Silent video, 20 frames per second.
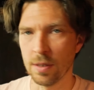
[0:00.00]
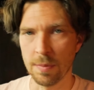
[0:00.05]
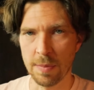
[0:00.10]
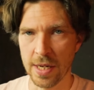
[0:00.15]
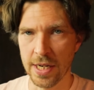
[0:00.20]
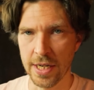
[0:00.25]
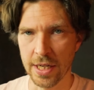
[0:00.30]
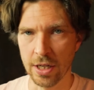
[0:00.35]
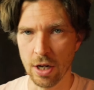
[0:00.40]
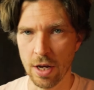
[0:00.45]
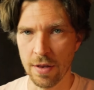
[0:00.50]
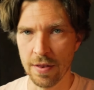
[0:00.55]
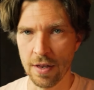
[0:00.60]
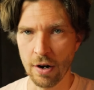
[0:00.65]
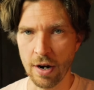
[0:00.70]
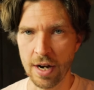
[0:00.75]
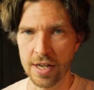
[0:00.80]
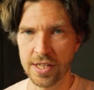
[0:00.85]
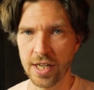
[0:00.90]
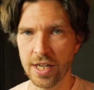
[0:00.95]
depending on
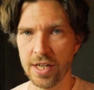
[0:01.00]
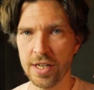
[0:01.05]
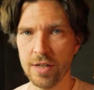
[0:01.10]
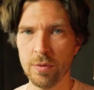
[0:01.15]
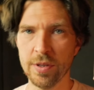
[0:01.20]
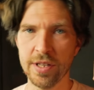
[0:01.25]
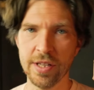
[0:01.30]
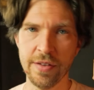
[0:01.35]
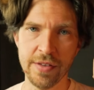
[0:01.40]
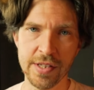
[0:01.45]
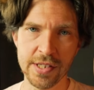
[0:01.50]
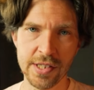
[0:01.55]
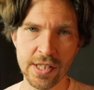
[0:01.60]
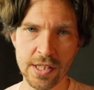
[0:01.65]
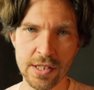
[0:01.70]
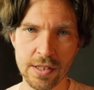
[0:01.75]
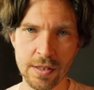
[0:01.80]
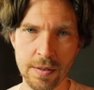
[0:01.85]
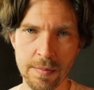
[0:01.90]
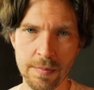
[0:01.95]
their identity within the
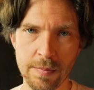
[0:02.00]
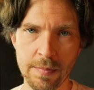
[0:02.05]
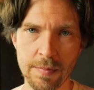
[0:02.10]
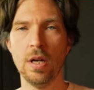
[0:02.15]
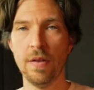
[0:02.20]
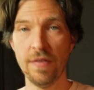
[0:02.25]
system,